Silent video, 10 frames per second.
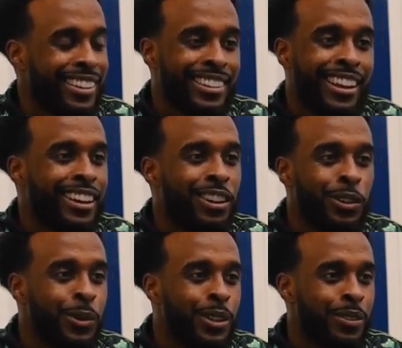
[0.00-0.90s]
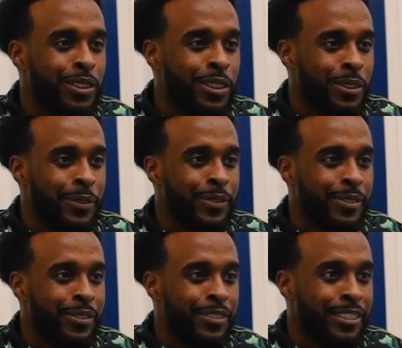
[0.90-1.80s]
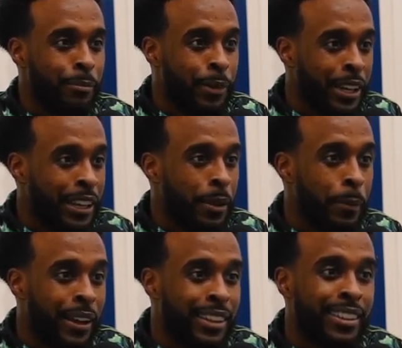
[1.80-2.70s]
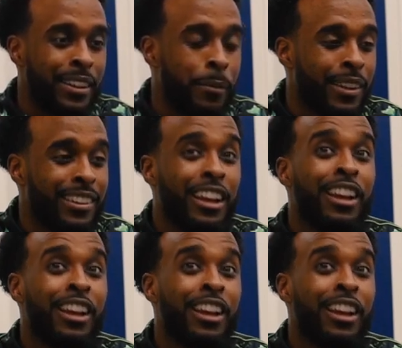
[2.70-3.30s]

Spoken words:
it's not conducive to bringing the best and the best.